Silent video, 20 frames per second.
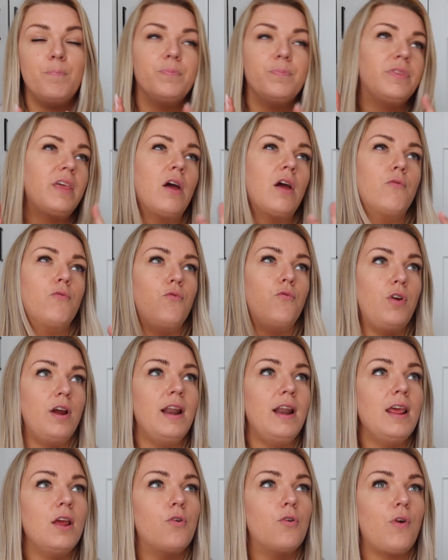They're
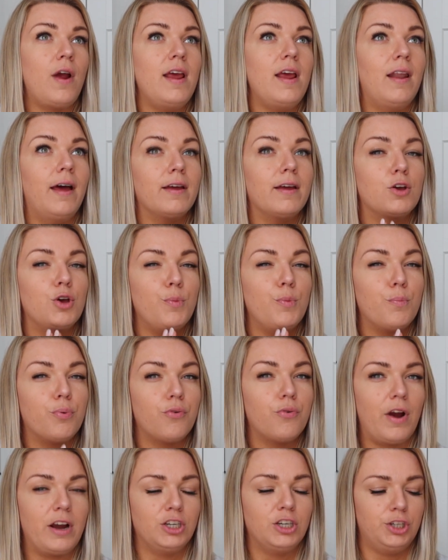really great, like
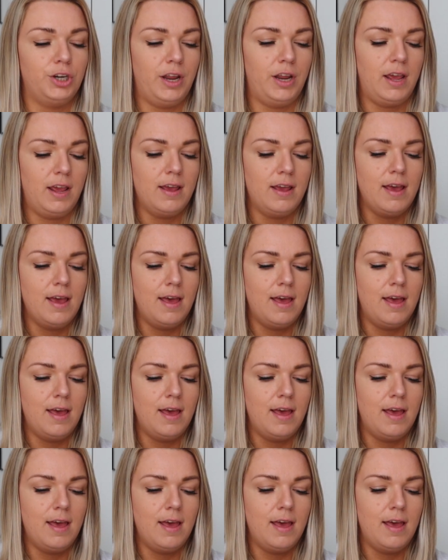compression-y.